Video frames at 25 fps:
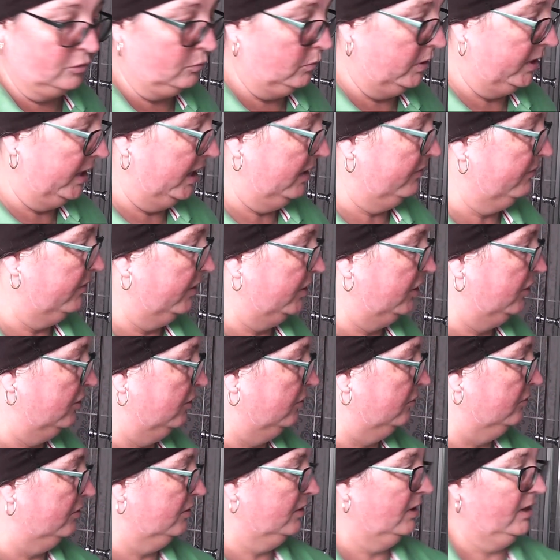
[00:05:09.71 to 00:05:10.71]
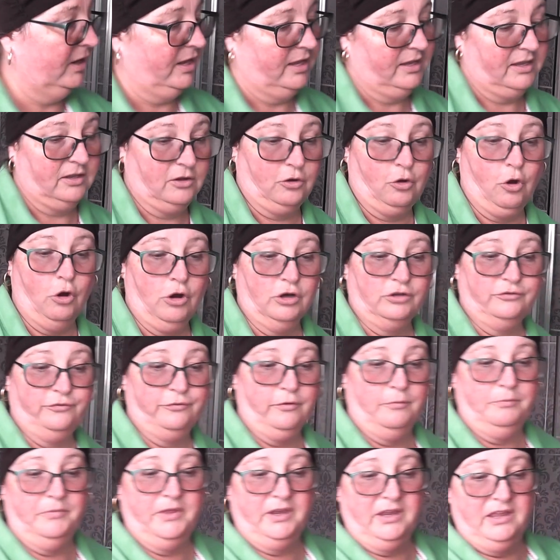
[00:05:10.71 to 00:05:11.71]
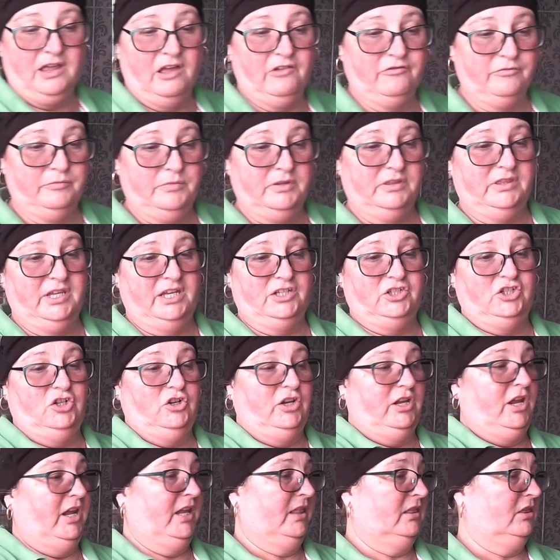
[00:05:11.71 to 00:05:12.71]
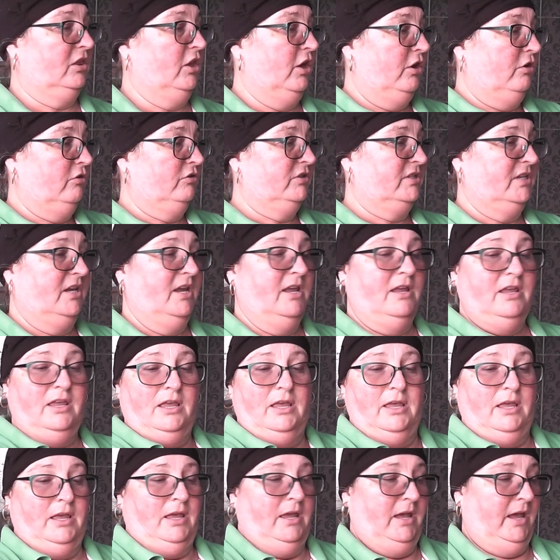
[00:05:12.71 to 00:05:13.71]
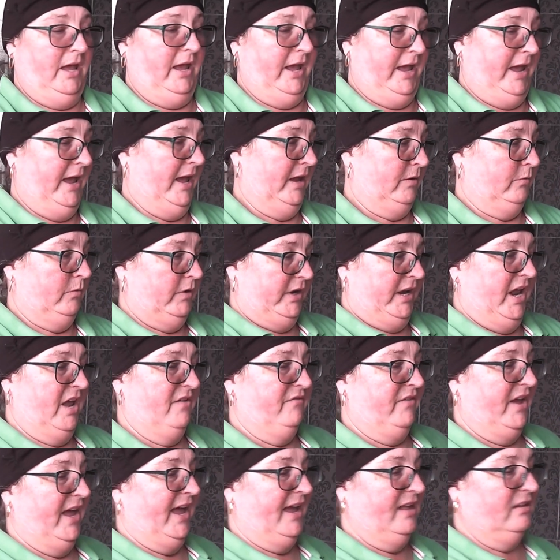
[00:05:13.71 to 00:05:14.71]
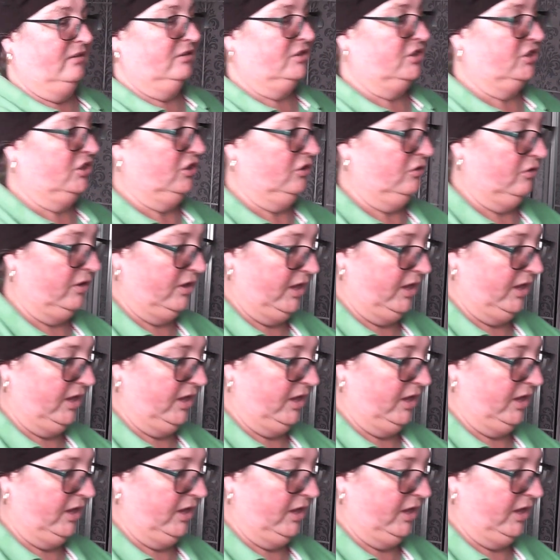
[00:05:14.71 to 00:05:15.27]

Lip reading: and whatever you got from the government, that you get those. and whatever else you